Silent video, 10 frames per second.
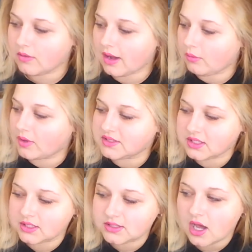I was
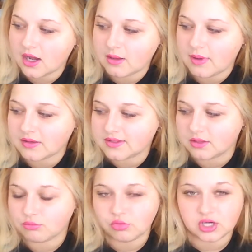going to talk about
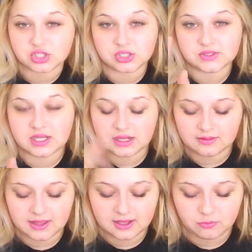some brushes that I
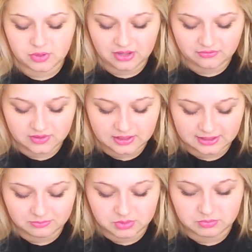like, but I feel like
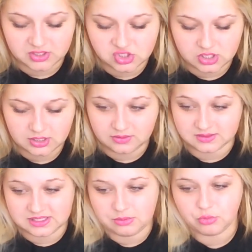I've been mentioning the
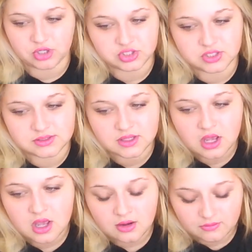same brushes
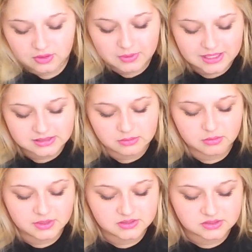for the past couple
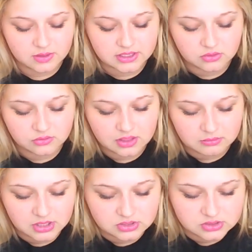months, so I don't think
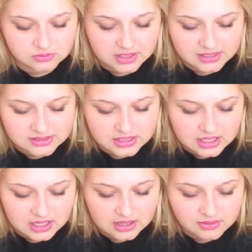I'm going to do that
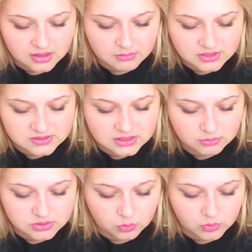today. I think I'm going to stick
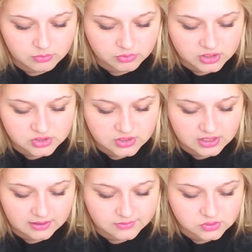with the one brush that
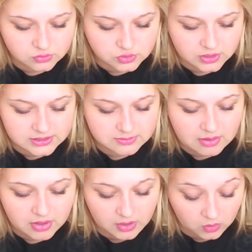I haven't told you guys about at